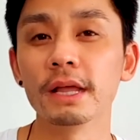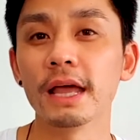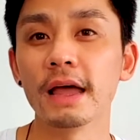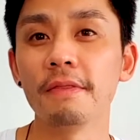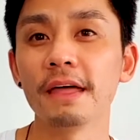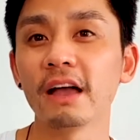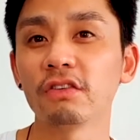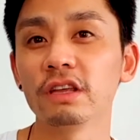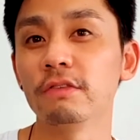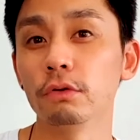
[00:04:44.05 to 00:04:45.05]
and they
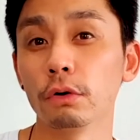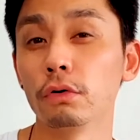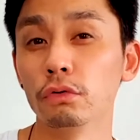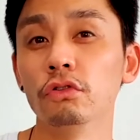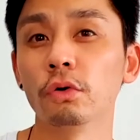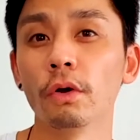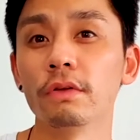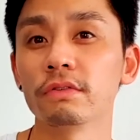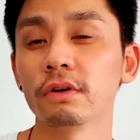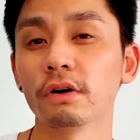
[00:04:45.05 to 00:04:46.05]
actually give you a good
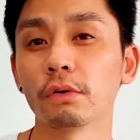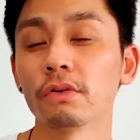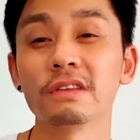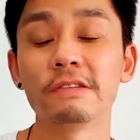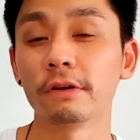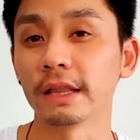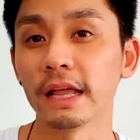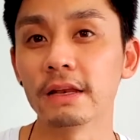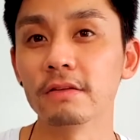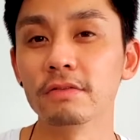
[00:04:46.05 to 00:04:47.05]
choice across different
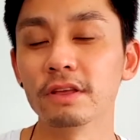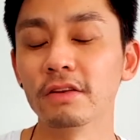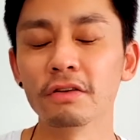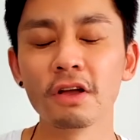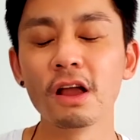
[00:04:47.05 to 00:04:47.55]
lenders and